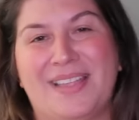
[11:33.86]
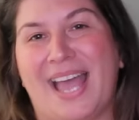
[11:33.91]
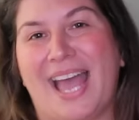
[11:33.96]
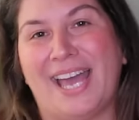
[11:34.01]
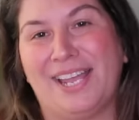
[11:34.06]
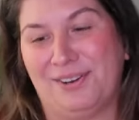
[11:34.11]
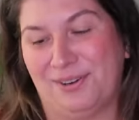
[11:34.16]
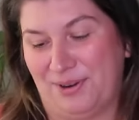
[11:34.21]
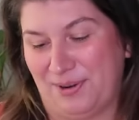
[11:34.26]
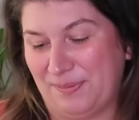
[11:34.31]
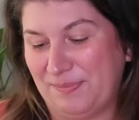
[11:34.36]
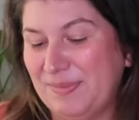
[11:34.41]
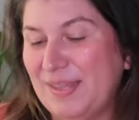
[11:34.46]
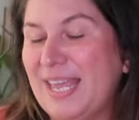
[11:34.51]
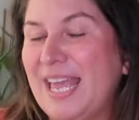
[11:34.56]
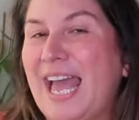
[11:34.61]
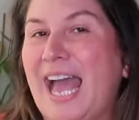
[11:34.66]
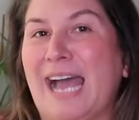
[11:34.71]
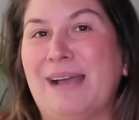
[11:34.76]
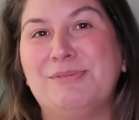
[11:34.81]
I don't know.
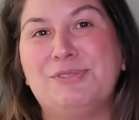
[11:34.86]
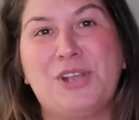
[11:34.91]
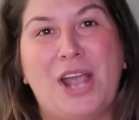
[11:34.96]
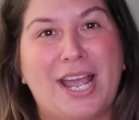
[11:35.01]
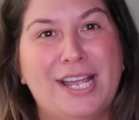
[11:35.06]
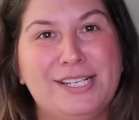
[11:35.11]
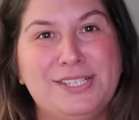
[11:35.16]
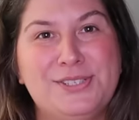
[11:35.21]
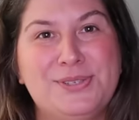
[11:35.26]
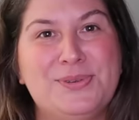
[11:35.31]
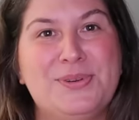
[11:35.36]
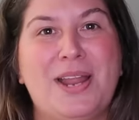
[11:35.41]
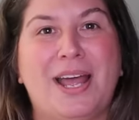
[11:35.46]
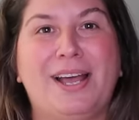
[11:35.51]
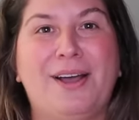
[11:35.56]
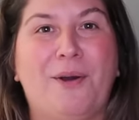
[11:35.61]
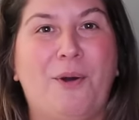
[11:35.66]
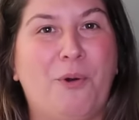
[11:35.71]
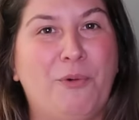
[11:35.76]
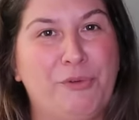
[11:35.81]
I'm trying to
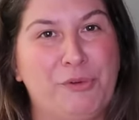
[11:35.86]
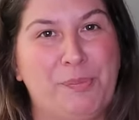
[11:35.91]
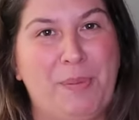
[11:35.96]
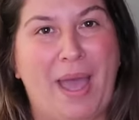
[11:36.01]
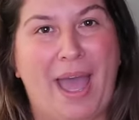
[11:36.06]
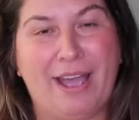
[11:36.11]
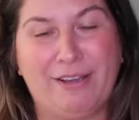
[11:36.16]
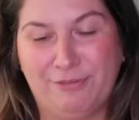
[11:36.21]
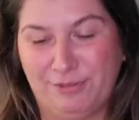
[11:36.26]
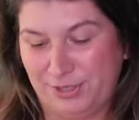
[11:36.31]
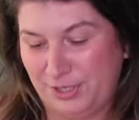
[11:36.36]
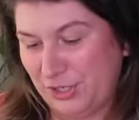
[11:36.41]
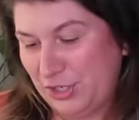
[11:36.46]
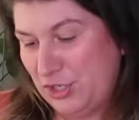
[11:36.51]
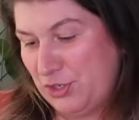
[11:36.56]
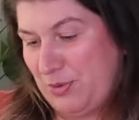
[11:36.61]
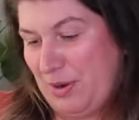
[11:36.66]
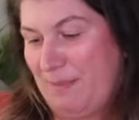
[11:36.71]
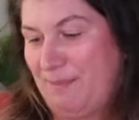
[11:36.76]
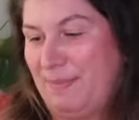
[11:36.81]
not overpack for
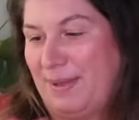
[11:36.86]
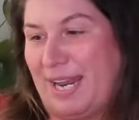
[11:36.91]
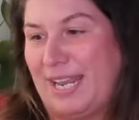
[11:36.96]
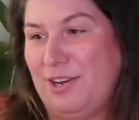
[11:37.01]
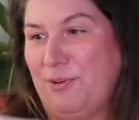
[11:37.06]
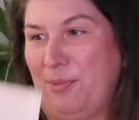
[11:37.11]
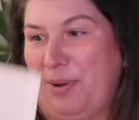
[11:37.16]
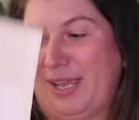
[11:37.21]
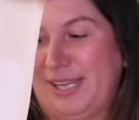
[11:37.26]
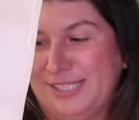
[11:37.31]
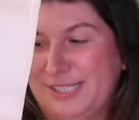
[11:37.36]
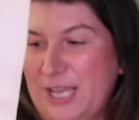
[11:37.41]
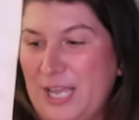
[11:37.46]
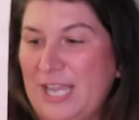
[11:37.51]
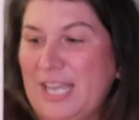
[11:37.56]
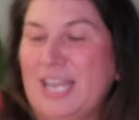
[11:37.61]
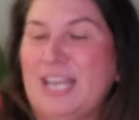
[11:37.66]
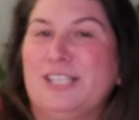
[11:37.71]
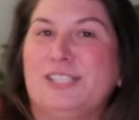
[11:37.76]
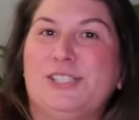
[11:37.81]
this trip, but anyways,
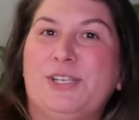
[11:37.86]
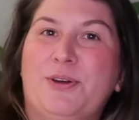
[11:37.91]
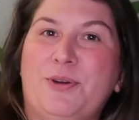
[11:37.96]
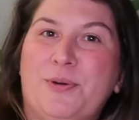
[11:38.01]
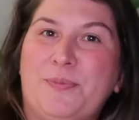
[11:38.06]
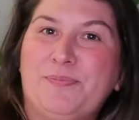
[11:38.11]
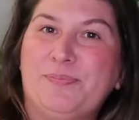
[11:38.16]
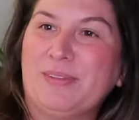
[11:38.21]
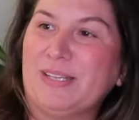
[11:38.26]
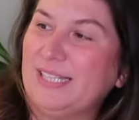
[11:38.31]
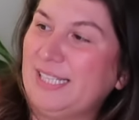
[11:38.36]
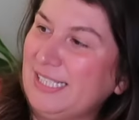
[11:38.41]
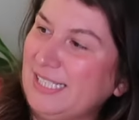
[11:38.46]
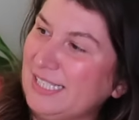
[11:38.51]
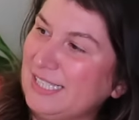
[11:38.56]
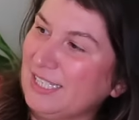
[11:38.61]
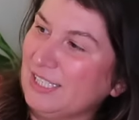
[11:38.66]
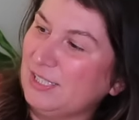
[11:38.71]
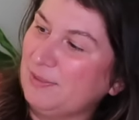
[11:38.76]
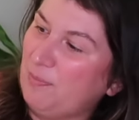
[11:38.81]
so this
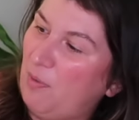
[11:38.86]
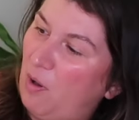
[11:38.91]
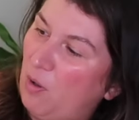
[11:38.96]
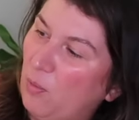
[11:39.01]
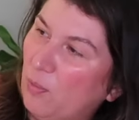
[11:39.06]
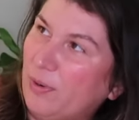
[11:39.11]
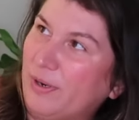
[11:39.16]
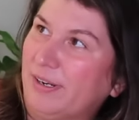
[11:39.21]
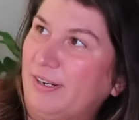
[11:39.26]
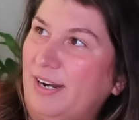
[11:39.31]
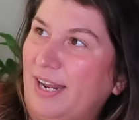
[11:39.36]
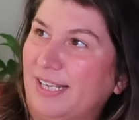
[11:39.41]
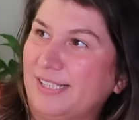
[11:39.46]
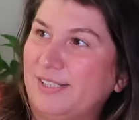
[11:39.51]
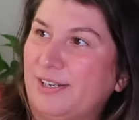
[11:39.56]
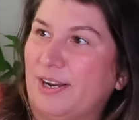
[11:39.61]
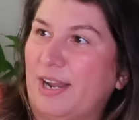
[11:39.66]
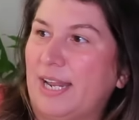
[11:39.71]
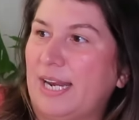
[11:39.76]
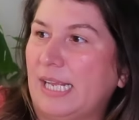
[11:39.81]
is a small
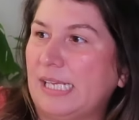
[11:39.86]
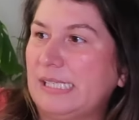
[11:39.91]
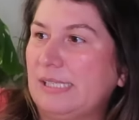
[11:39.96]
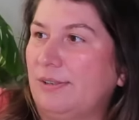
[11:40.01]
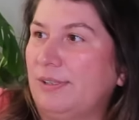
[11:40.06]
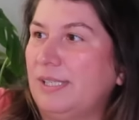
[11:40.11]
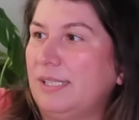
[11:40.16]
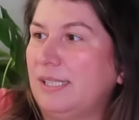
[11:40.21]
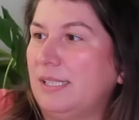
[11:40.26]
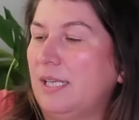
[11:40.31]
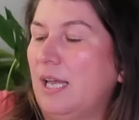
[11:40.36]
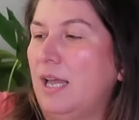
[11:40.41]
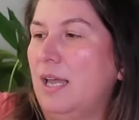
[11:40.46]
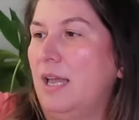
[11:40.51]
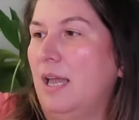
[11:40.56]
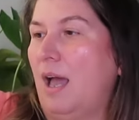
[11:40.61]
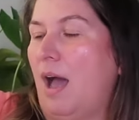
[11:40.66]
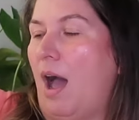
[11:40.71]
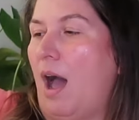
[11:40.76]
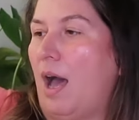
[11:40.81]
organizer, and I saw this
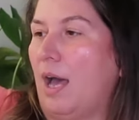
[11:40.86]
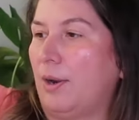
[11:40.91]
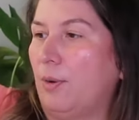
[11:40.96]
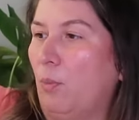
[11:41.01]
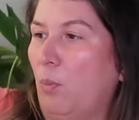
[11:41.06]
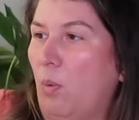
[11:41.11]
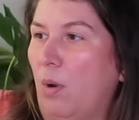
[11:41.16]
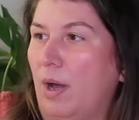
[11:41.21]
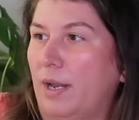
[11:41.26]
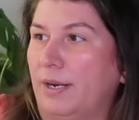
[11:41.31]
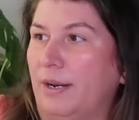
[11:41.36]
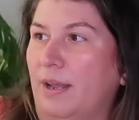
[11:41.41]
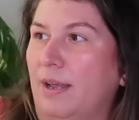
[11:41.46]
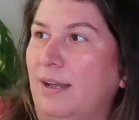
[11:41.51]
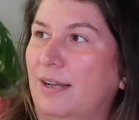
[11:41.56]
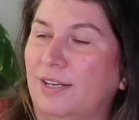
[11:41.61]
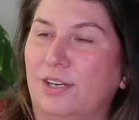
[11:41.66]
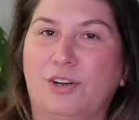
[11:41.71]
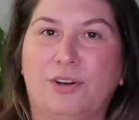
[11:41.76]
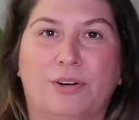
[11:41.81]
on one
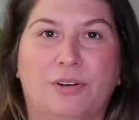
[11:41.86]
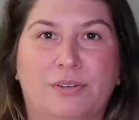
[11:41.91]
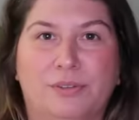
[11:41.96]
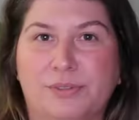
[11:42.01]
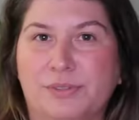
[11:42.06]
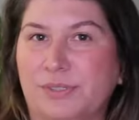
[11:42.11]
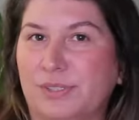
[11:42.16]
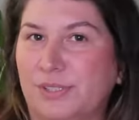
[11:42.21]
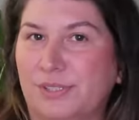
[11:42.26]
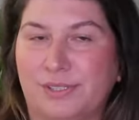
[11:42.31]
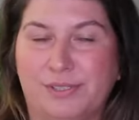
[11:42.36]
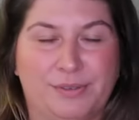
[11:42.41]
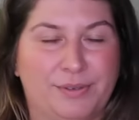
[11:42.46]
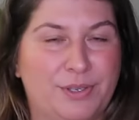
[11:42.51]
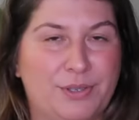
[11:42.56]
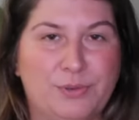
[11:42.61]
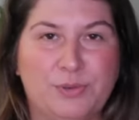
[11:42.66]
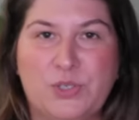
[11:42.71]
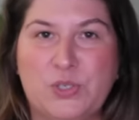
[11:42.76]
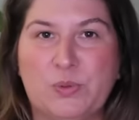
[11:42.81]
girl's
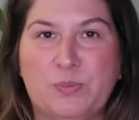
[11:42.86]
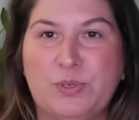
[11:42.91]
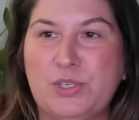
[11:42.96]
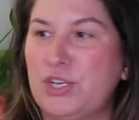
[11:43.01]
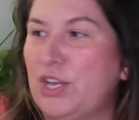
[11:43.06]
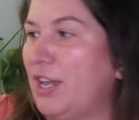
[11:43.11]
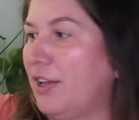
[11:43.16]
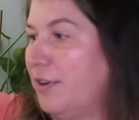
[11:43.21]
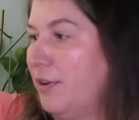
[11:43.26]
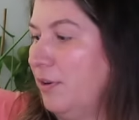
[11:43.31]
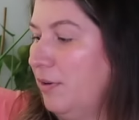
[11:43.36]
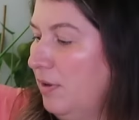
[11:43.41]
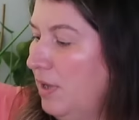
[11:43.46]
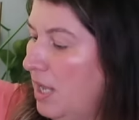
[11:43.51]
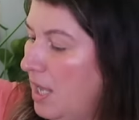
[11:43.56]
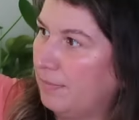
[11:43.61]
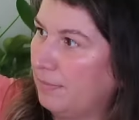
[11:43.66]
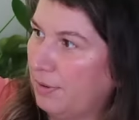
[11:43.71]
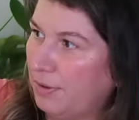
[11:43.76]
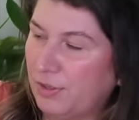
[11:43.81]
YouTube channel.
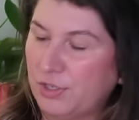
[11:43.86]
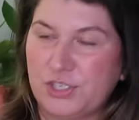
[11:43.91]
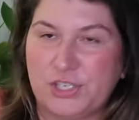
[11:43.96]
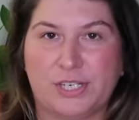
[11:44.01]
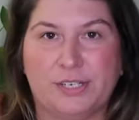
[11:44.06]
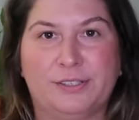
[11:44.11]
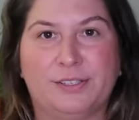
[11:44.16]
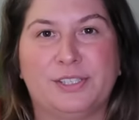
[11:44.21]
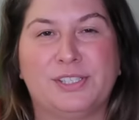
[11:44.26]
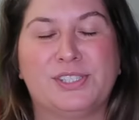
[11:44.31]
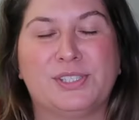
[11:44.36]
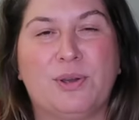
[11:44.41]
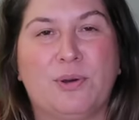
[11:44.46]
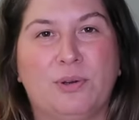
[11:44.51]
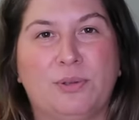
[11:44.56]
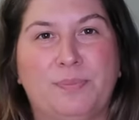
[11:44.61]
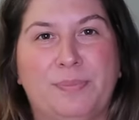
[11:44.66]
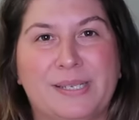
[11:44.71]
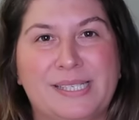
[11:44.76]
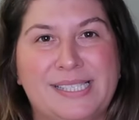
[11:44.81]
Her channel is
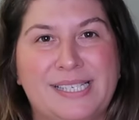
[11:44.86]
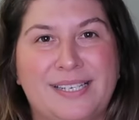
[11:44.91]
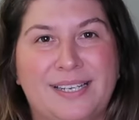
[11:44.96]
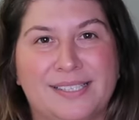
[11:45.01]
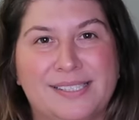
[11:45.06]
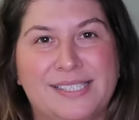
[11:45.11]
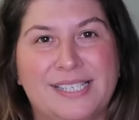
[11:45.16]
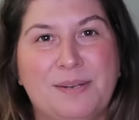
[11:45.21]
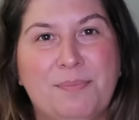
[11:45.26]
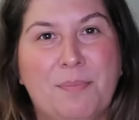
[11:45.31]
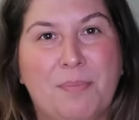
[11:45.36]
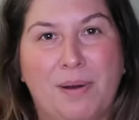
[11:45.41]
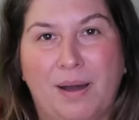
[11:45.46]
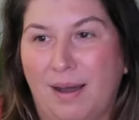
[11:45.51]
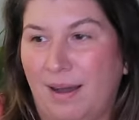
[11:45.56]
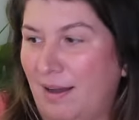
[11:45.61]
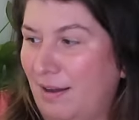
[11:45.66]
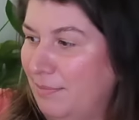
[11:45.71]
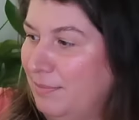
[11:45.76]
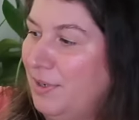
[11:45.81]
called Pixie Dusted
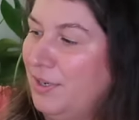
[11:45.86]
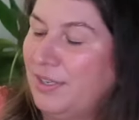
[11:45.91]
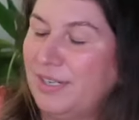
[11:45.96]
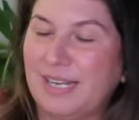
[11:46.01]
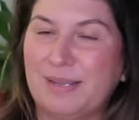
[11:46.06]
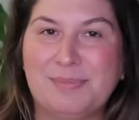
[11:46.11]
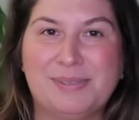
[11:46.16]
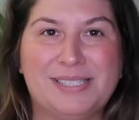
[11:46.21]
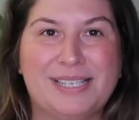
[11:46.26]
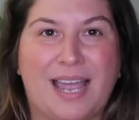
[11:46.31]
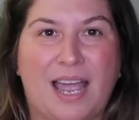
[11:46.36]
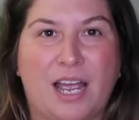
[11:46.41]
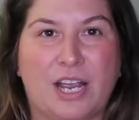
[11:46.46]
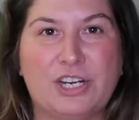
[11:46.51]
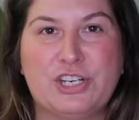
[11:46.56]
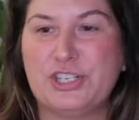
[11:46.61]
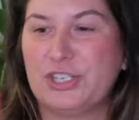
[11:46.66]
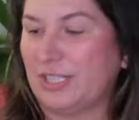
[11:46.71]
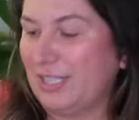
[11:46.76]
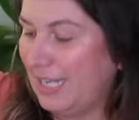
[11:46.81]
Mom. Her name is
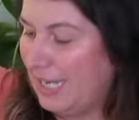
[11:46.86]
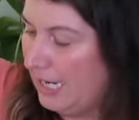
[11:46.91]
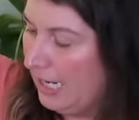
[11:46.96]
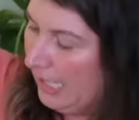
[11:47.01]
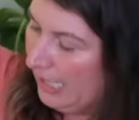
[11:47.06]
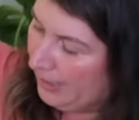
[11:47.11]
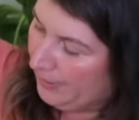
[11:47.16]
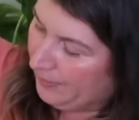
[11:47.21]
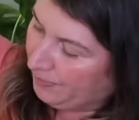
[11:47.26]
Ashley.